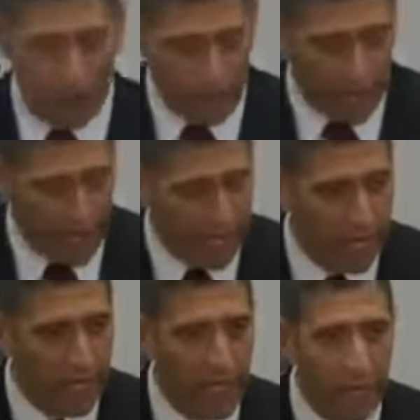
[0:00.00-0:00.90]
to thank,
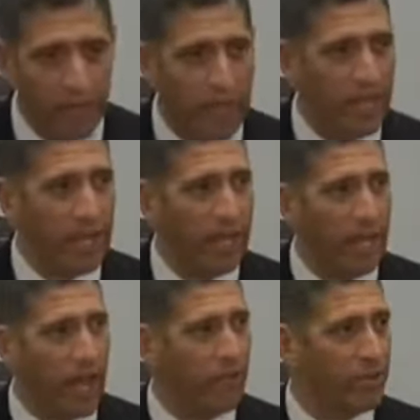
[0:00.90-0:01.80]
and then uh,
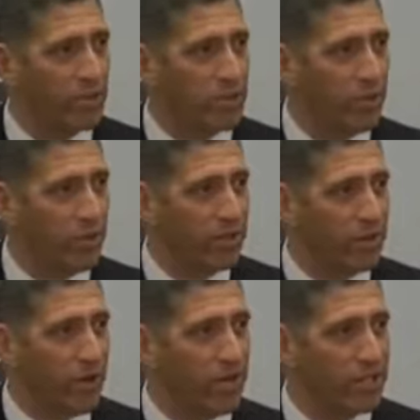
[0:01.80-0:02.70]
obviously one of the
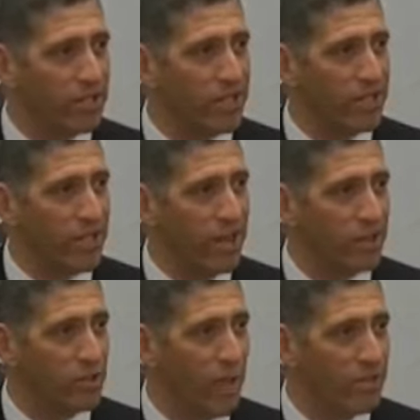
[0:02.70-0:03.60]
greatest uh,
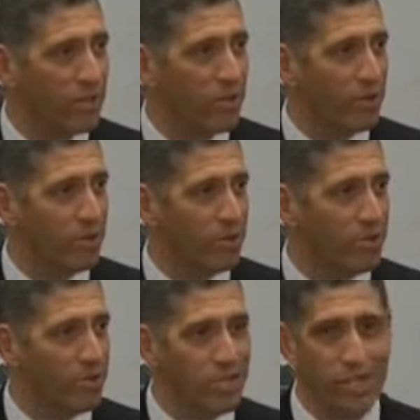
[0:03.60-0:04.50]
college basketball
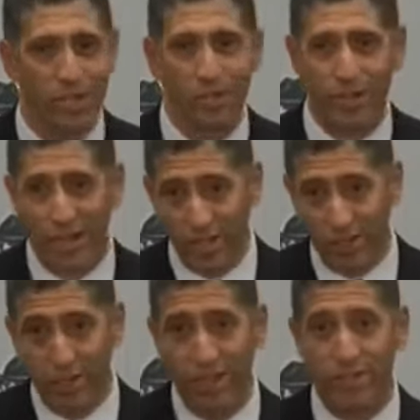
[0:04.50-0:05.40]
coaches in history, and that's
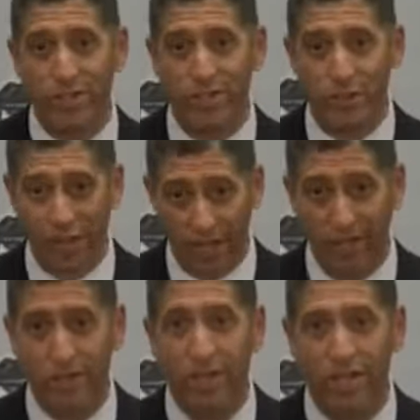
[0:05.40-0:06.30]
Lou Henson. So thank
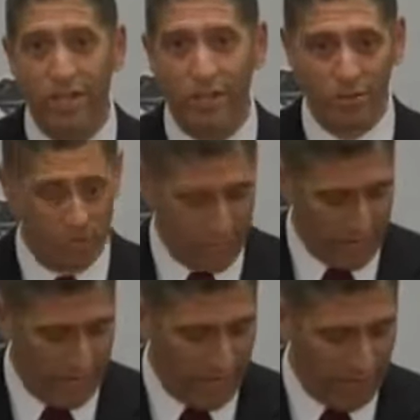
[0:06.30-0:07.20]
you, Coach,
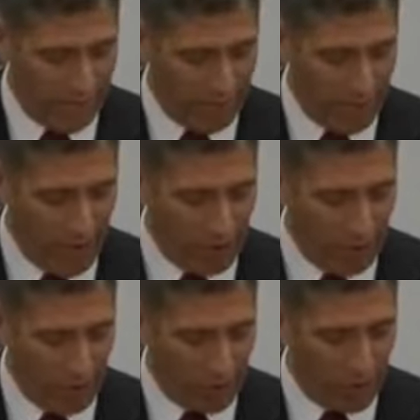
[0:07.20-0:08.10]
for all of
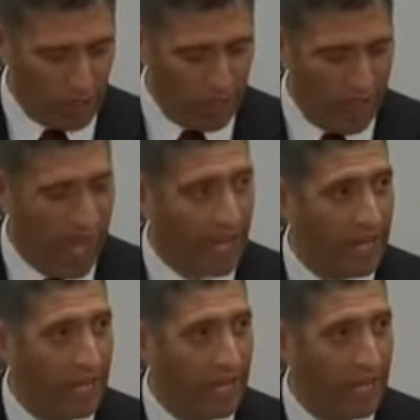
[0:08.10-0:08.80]
your work on that.